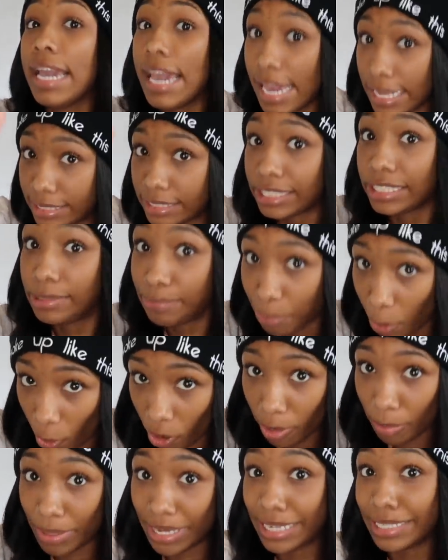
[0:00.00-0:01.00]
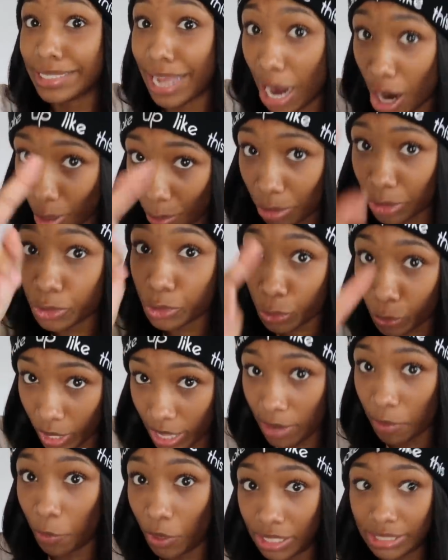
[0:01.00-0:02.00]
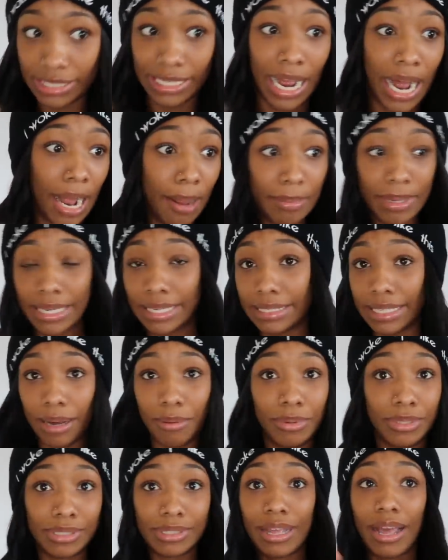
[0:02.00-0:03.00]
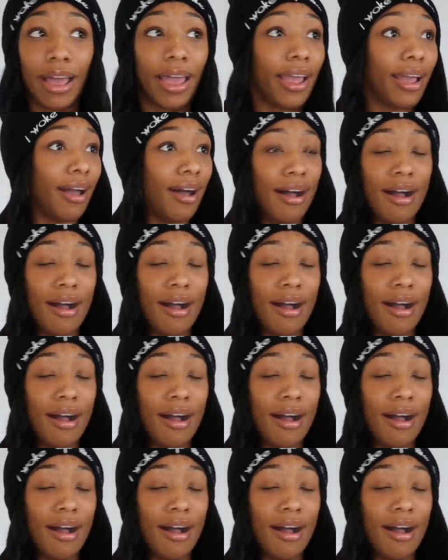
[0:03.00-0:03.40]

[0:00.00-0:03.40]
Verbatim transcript: It's a sport because I almost quit one time because I was like,